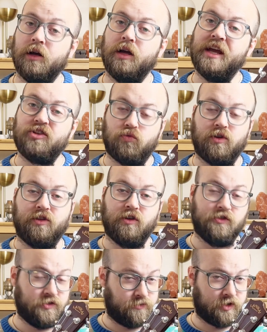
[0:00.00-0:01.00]
Each one of
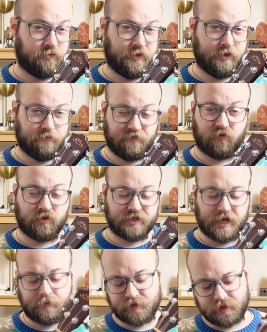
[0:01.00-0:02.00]
those, we're going to play them 4
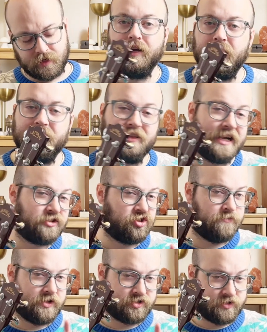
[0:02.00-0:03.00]
times. In the last
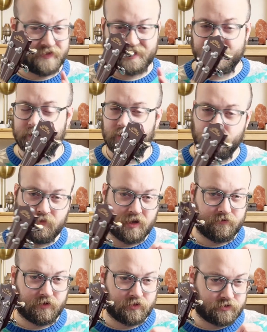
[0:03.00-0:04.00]
2 measures of that system, we
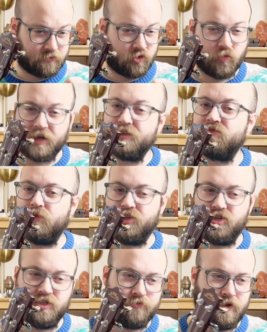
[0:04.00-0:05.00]
have some quick
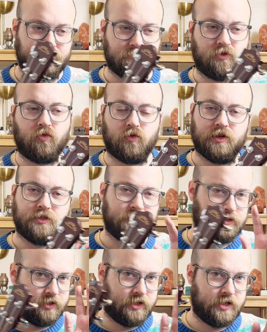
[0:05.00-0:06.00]
switches. We have some
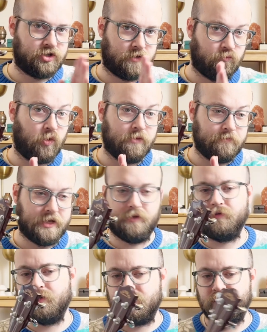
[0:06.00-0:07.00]
chords, each on 1 beat.
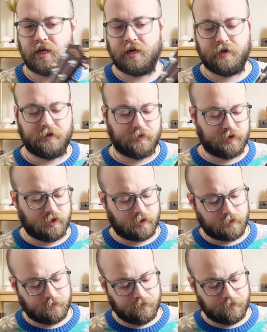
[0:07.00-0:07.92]
Let's check out how that would look.